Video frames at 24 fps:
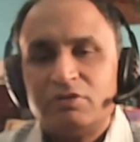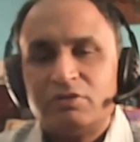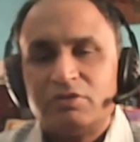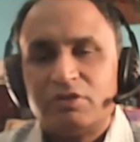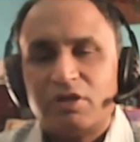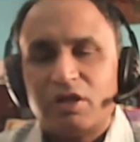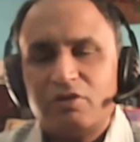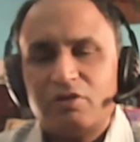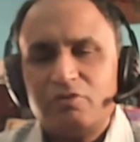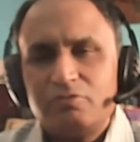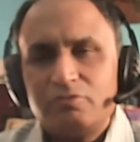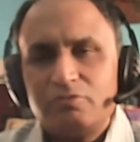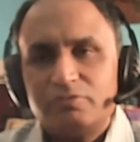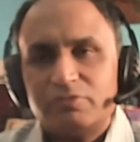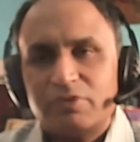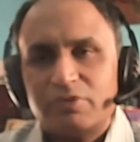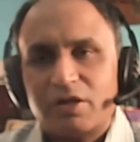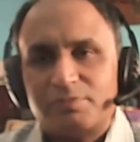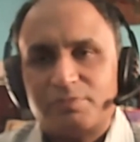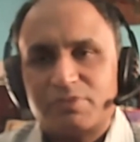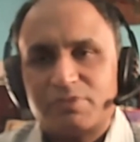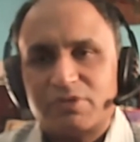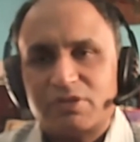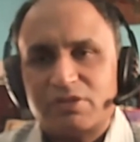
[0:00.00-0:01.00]
Now
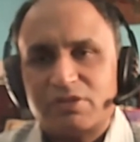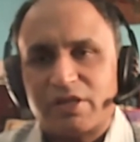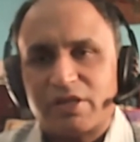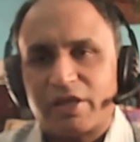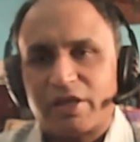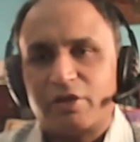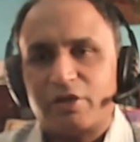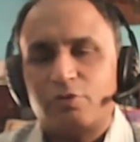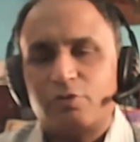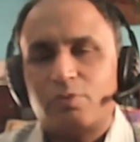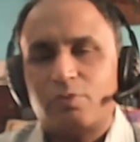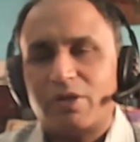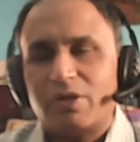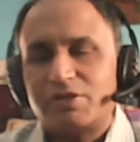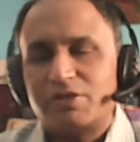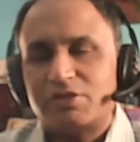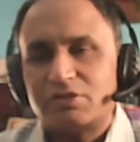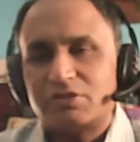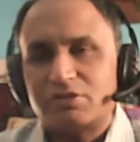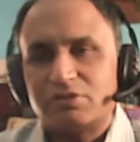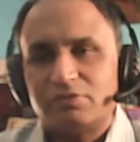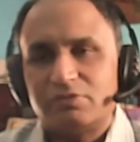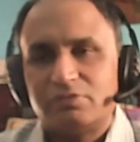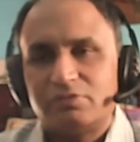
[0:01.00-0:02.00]
comes the second
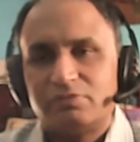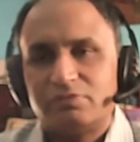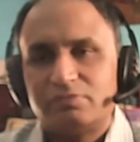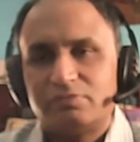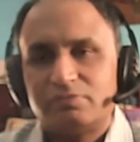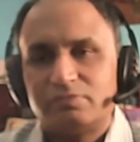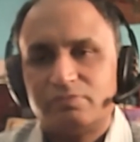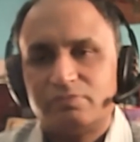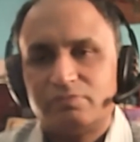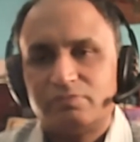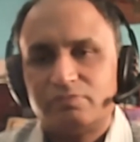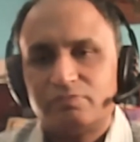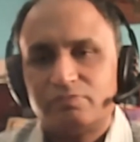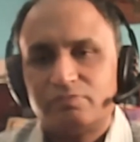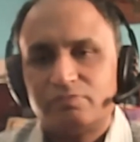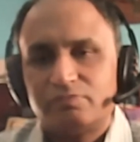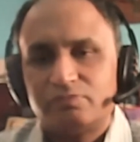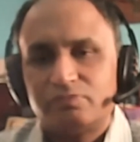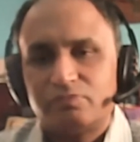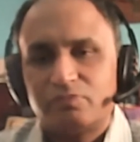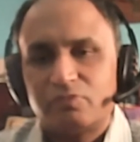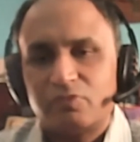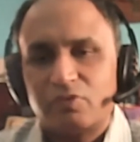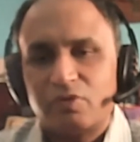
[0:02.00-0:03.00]
question.
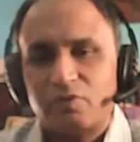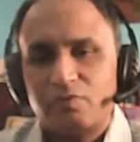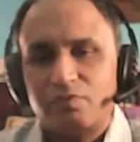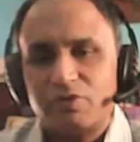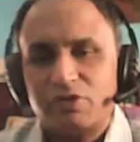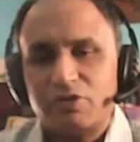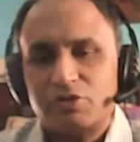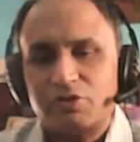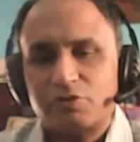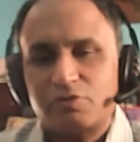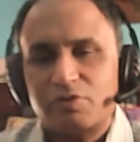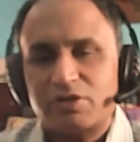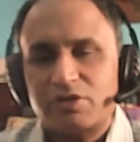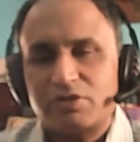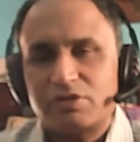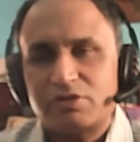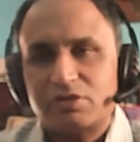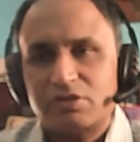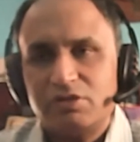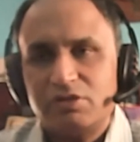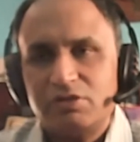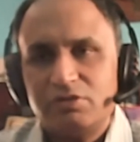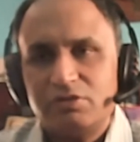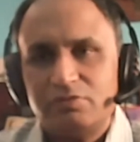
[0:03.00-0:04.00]
Which
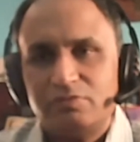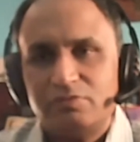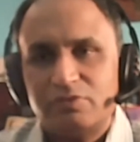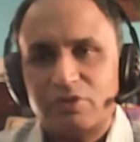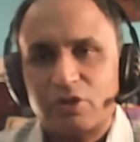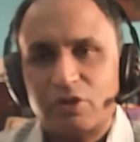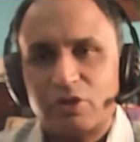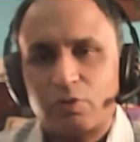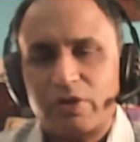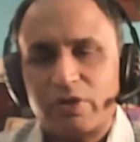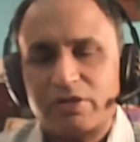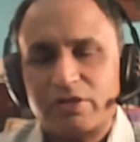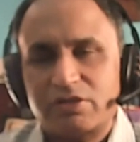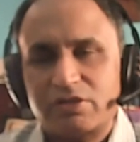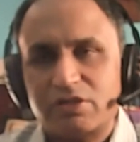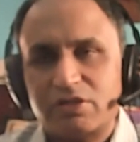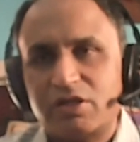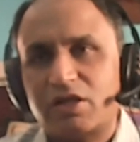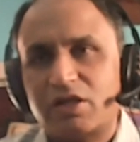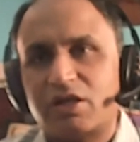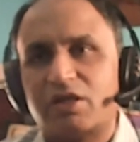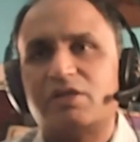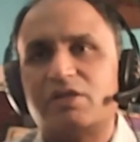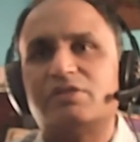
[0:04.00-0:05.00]
question? The question
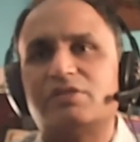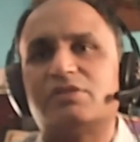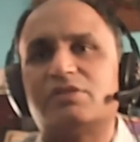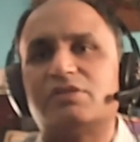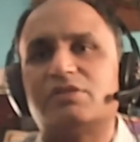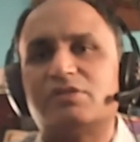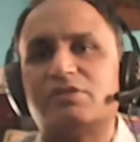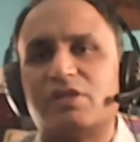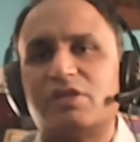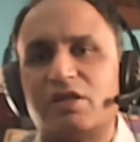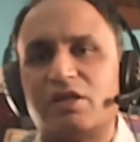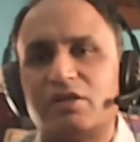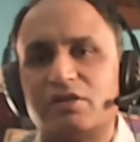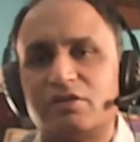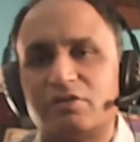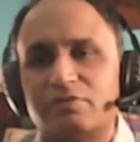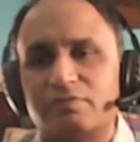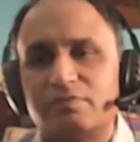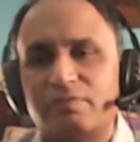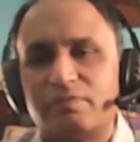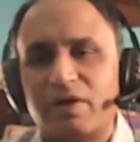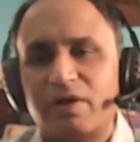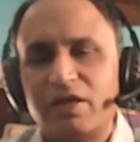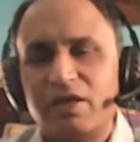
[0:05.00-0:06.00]
arises that
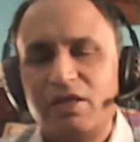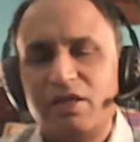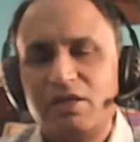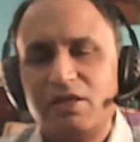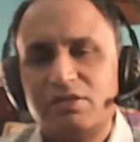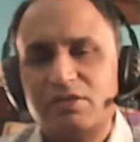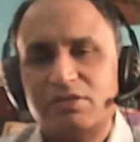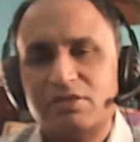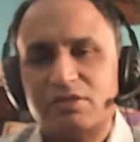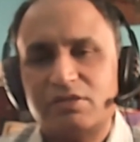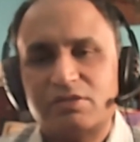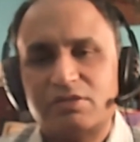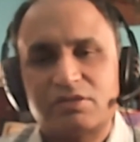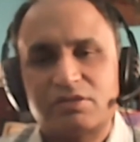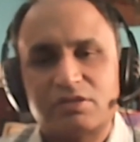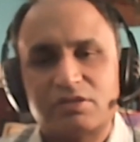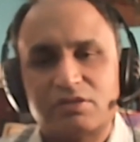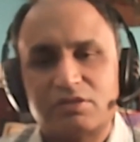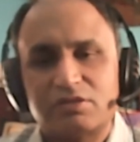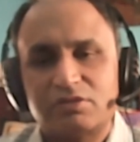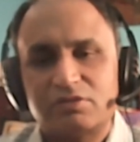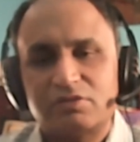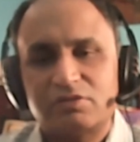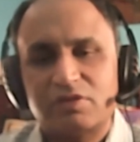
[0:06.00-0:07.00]
why is it,
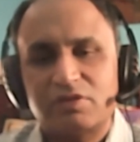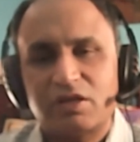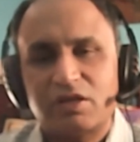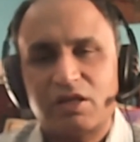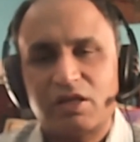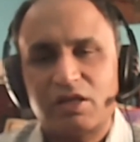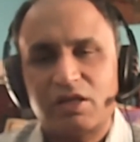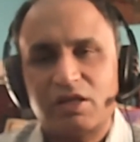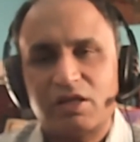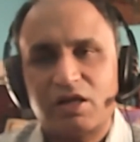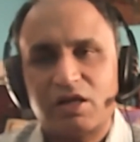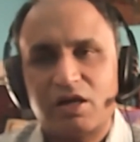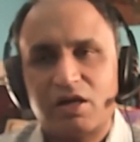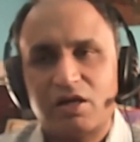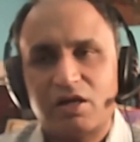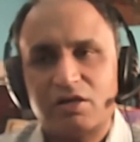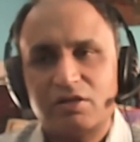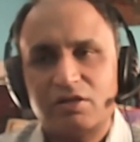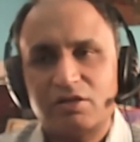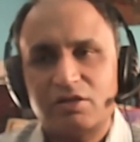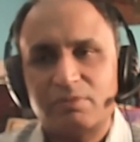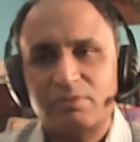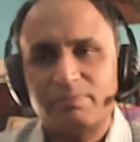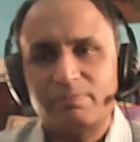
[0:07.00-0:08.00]
sir, that I
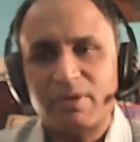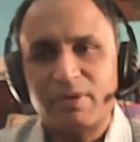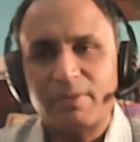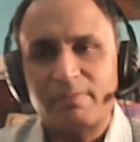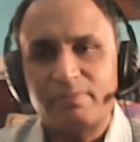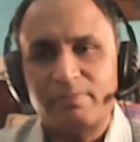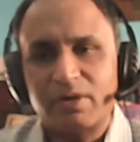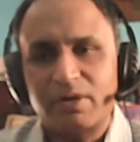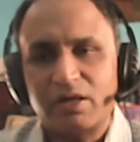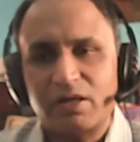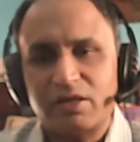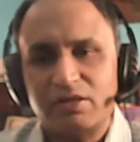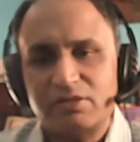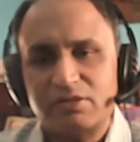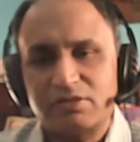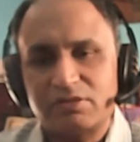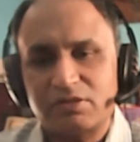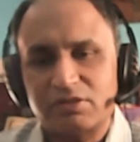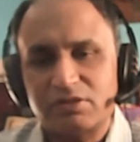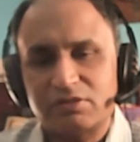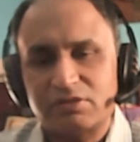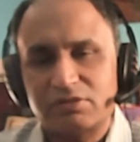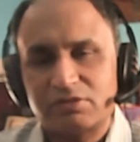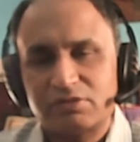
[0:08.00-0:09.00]
can't memorize
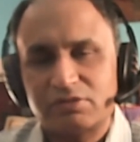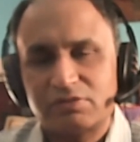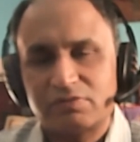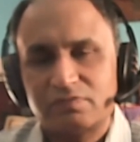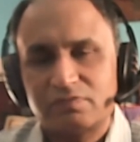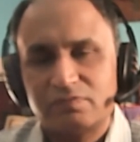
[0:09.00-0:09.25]
things?